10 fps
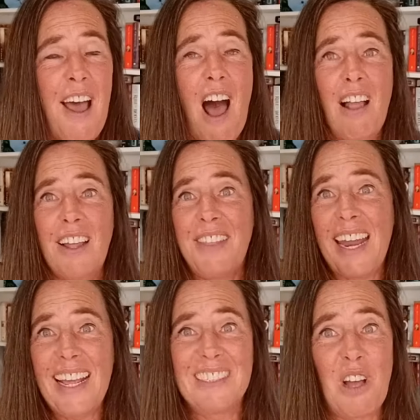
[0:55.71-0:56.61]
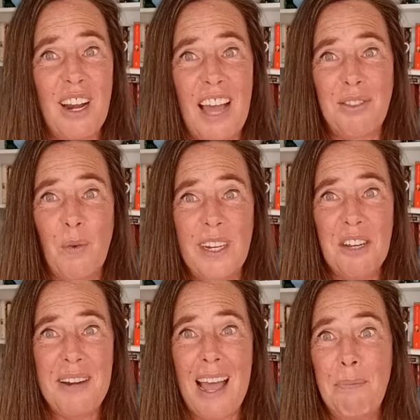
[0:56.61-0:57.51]
all of that has gone out the
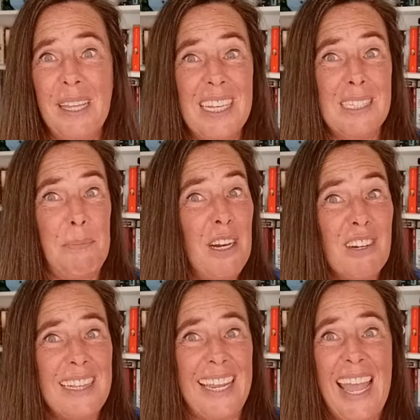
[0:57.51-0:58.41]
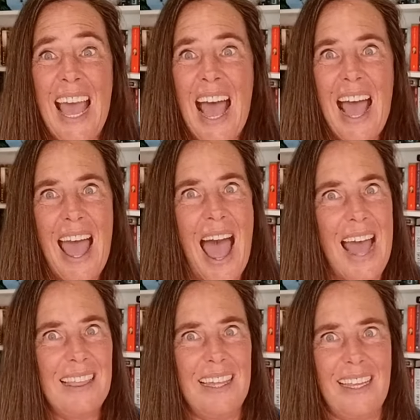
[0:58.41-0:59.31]
window now, because apparently
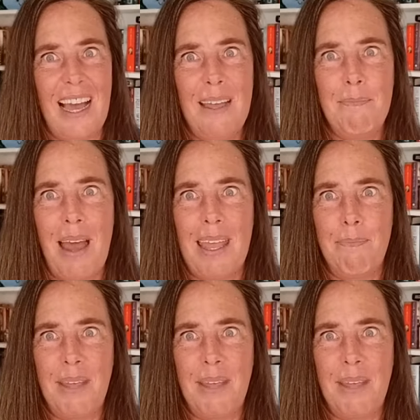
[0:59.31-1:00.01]
I think I might